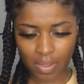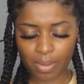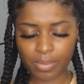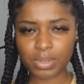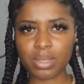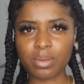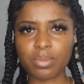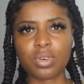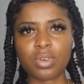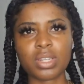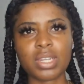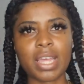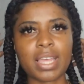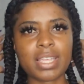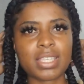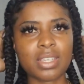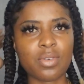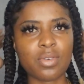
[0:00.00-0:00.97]
Now I'm
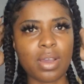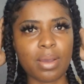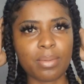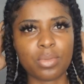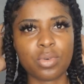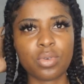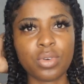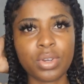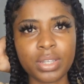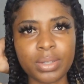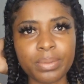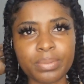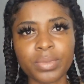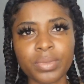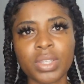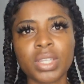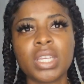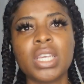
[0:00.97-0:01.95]
somebody, I say where I'm going
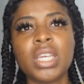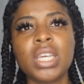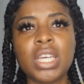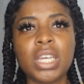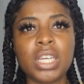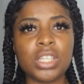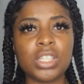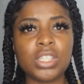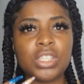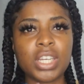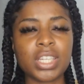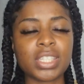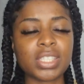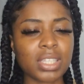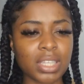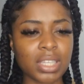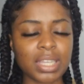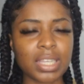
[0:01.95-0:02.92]

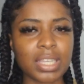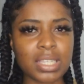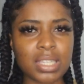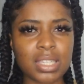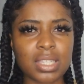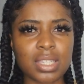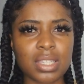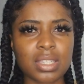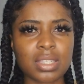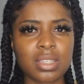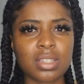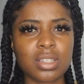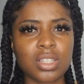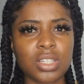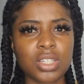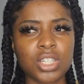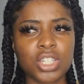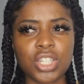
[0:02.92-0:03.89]
just in case
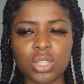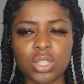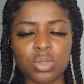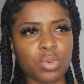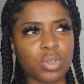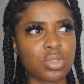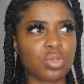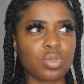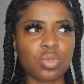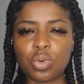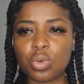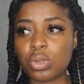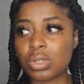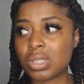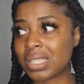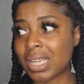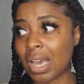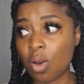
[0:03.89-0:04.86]
shit were to
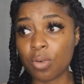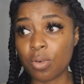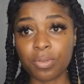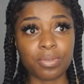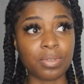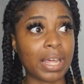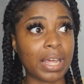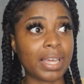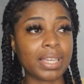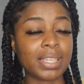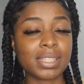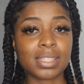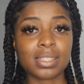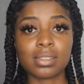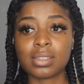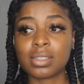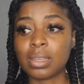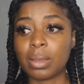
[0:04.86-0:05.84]
go south, like
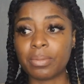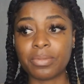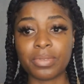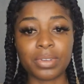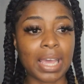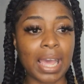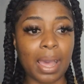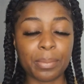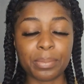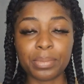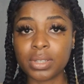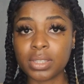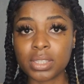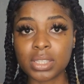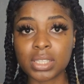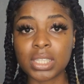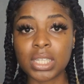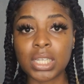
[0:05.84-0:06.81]
something
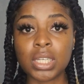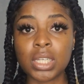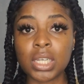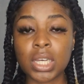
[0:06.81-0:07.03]
happens,